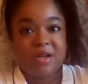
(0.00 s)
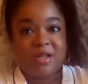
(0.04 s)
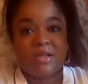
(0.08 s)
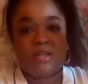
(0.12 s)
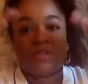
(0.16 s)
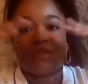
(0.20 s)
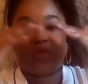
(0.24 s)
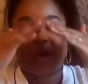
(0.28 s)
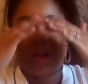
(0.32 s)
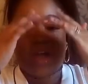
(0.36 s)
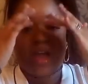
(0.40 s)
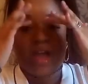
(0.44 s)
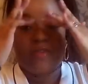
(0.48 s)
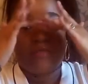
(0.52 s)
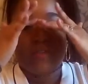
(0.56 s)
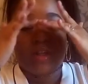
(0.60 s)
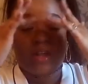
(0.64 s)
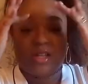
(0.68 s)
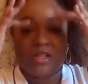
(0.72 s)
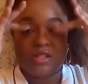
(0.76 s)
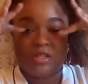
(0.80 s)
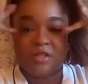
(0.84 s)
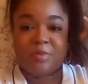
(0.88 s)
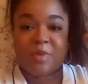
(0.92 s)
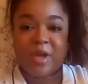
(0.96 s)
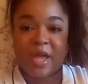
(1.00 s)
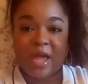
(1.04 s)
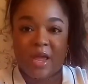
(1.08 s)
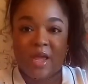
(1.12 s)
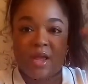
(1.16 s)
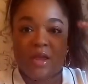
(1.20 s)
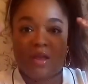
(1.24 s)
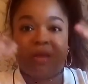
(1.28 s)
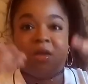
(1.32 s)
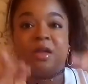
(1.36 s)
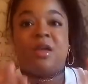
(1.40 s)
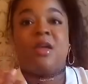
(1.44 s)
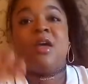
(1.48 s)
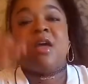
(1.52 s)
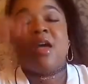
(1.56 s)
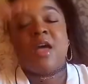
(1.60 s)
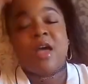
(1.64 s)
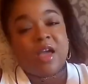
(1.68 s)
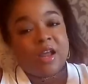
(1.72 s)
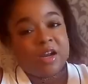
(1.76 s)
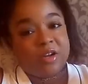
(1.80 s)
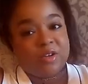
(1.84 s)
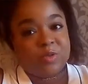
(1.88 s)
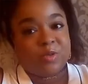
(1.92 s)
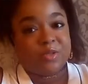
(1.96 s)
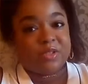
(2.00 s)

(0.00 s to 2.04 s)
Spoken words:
So I have like a little bang, and I do a